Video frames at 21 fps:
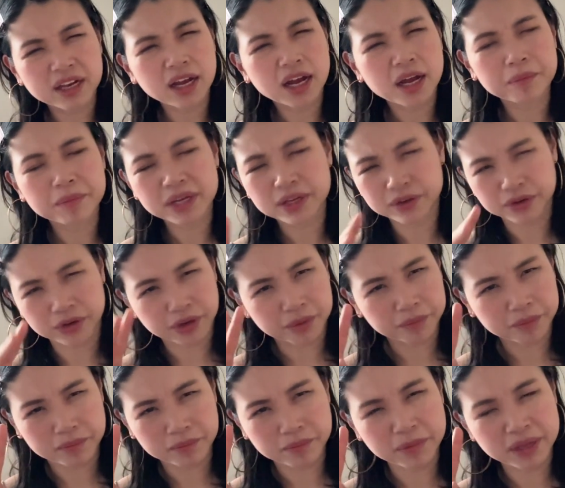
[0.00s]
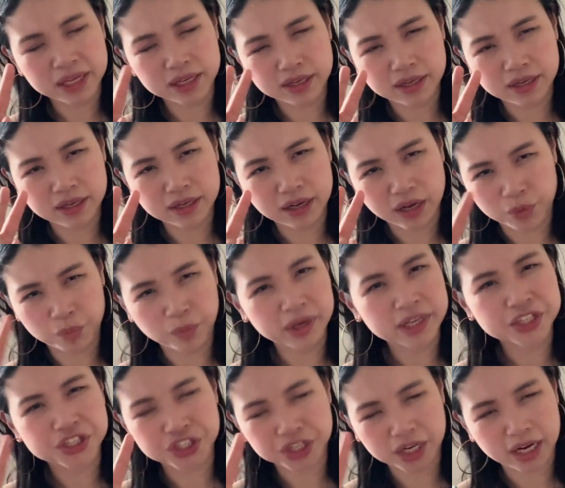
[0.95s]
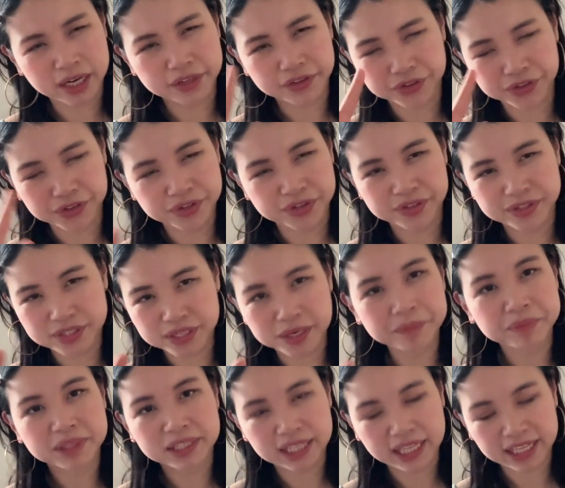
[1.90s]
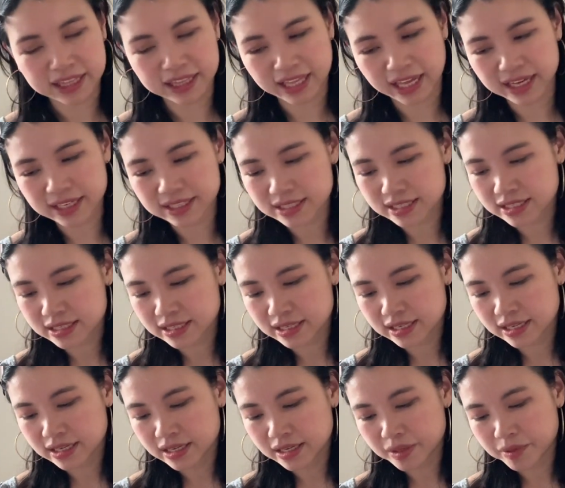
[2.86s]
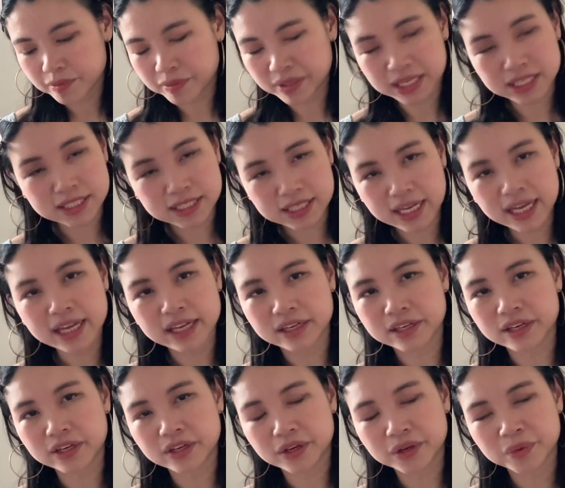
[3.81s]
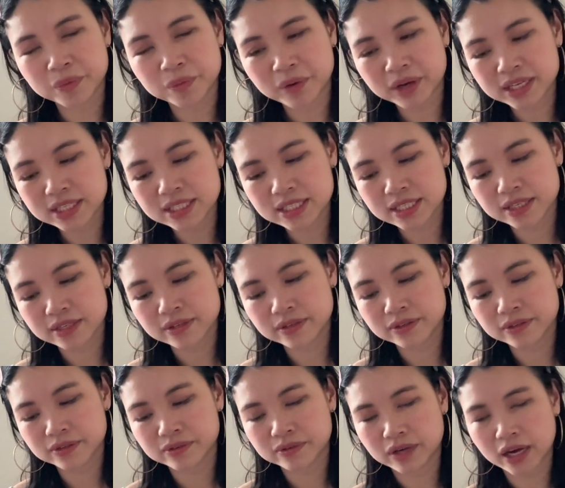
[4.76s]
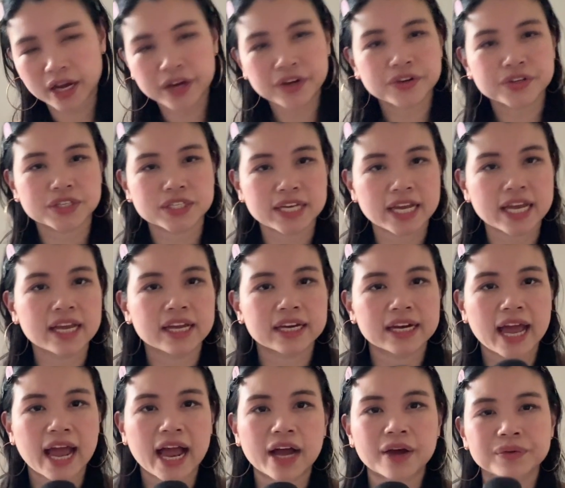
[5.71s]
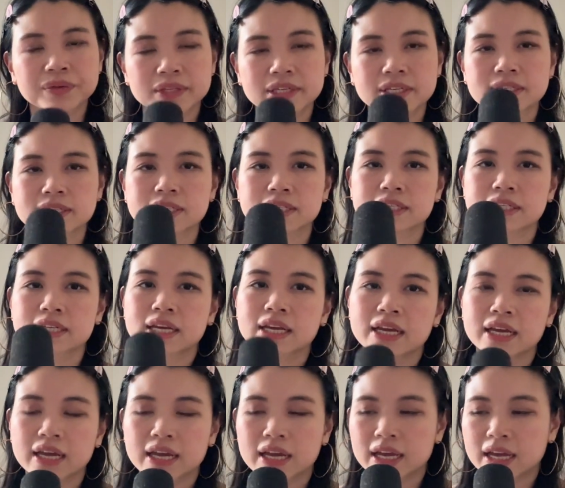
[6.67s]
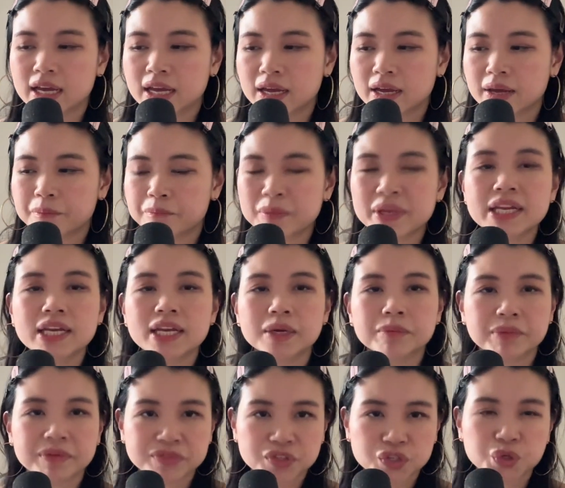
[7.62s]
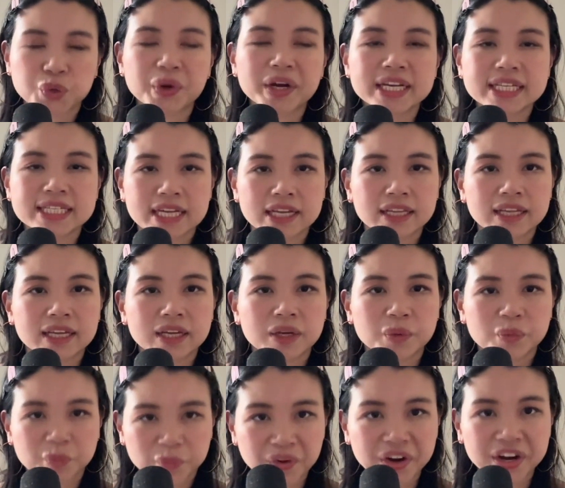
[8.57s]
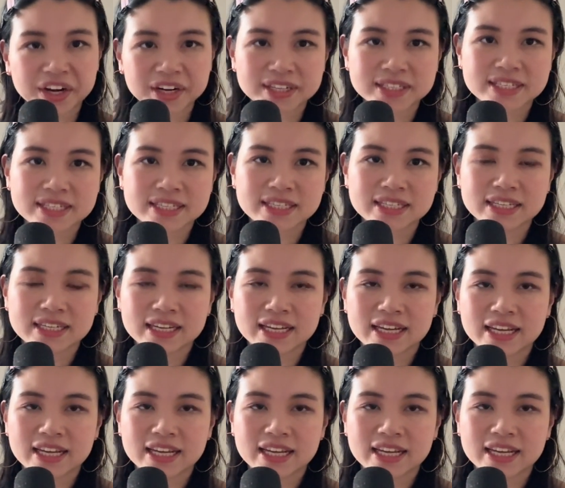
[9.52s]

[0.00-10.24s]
comic or make a one-shot or something like that. Because again, you want to understand how this medium of storytelling works.